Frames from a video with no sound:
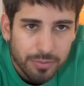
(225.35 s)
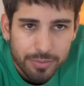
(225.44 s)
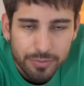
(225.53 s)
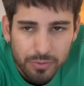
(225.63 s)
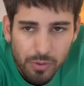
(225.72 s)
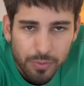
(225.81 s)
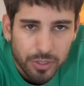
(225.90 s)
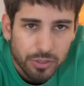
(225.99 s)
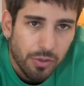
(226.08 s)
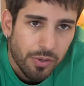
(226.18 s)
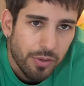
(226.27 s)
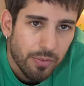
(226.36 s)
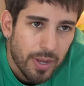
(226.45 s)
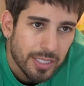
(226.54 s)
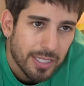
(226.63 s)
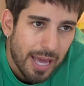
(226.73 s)
before we show you the
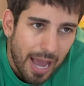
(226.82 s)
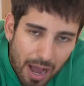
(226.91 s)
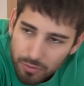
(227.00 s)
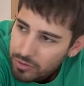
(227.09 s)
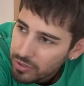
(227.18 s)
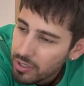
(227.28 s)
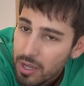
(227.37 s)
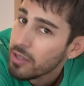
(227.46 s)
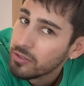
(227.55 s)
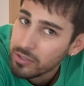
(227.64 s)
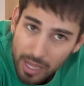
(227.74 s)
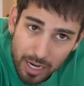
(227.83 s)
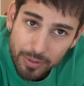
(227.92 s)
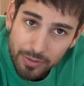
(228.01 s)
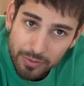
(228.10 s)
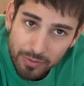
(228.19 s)
rest of the house. So that'll
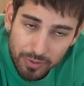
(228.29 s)
be a fun